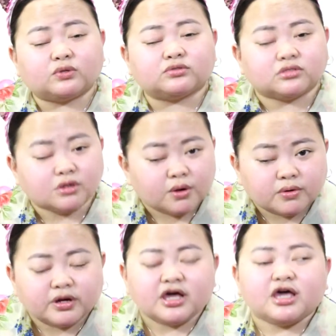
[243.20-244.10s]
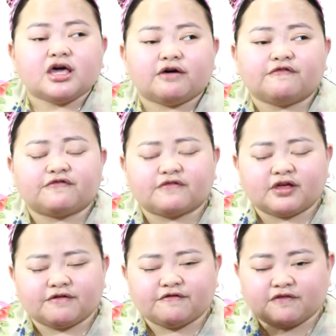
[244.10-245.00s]
don't know if
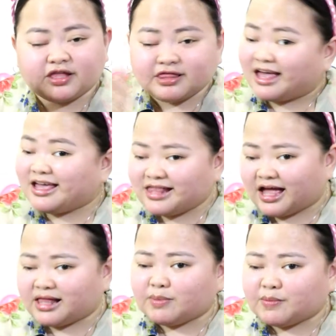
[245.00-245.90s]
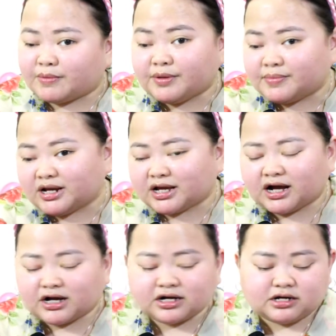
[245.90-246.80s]
in Thailand may mamibili
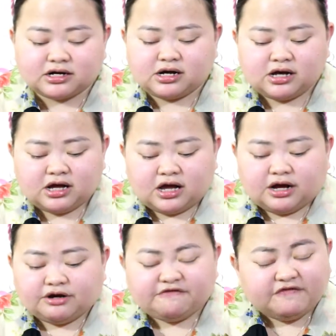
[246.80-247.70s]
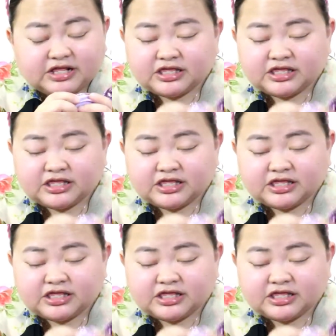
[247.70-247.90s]
kang refill